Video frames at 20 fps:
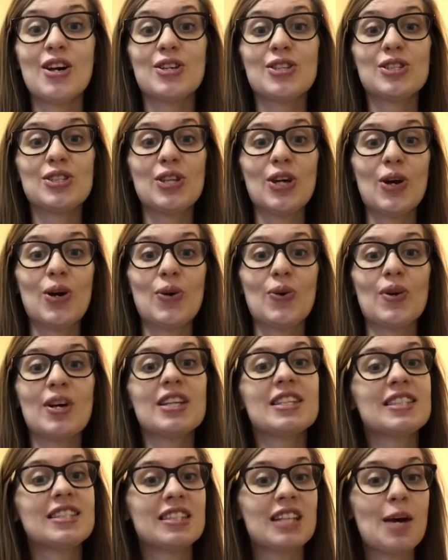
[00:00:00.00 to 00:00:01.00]
So
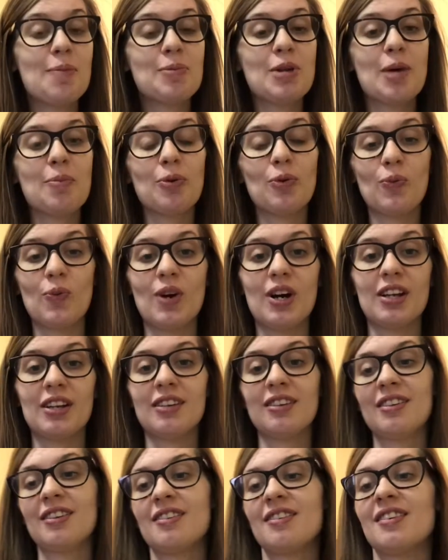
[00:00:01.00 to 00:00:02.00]
step number
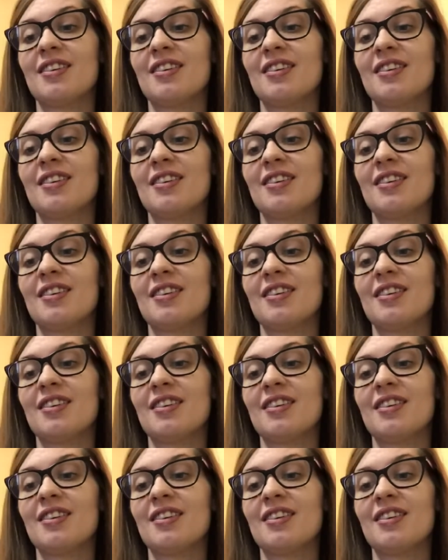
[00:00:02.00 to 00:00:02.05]
1